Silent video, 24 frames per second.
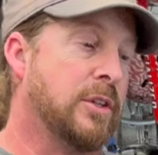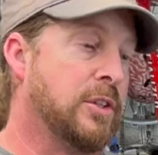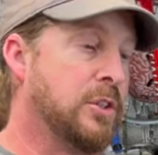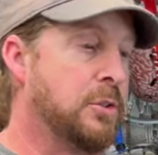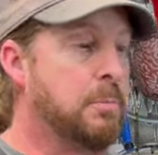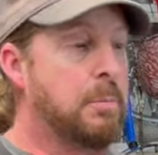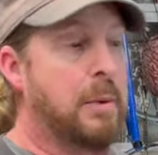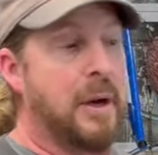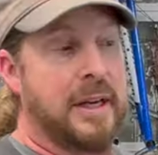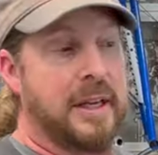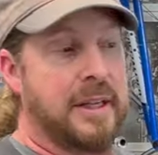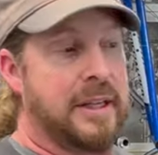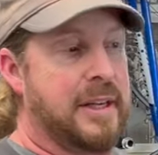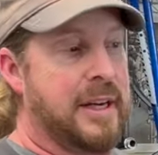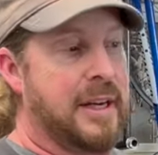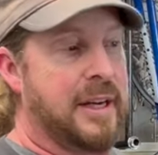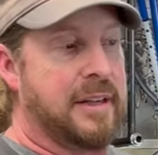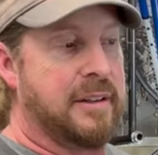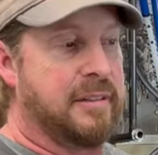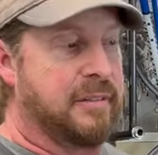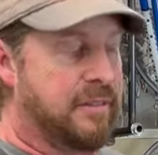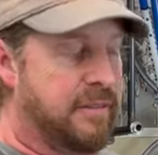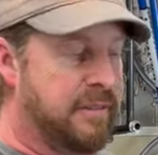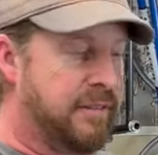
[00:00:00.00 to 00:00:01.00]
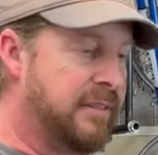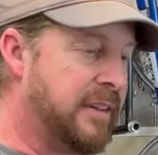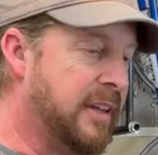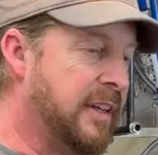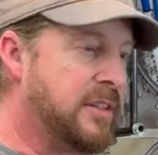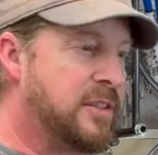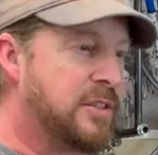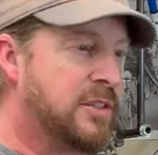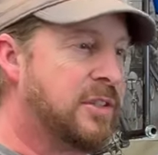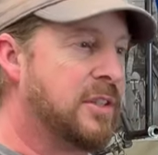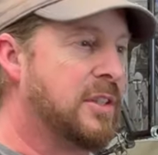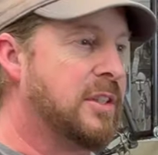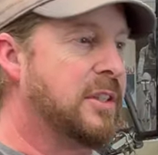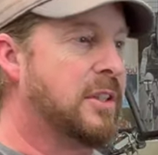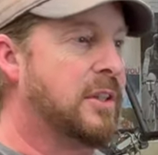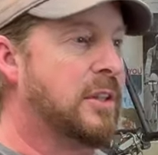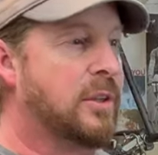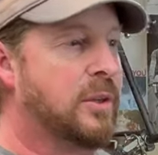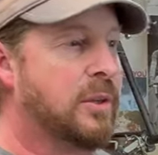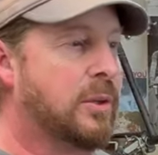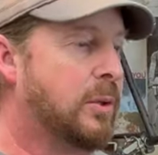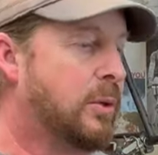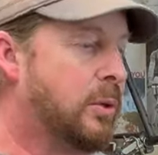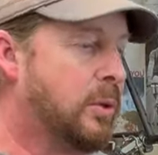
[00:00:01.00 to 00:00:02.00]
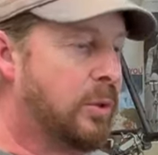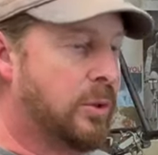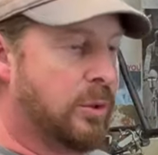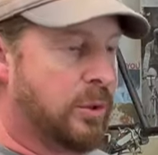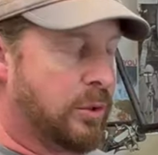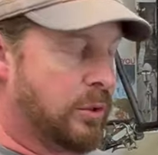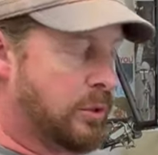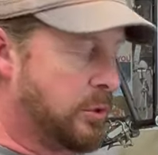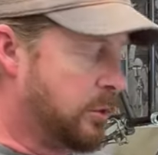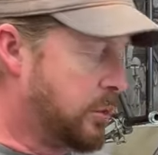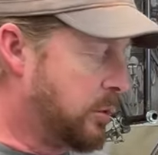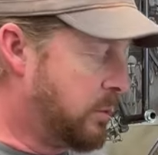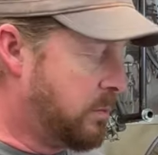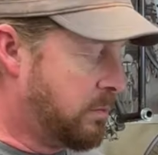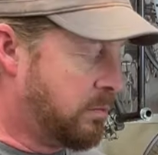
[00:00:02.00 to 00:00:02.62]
this bike kind of fits in the whole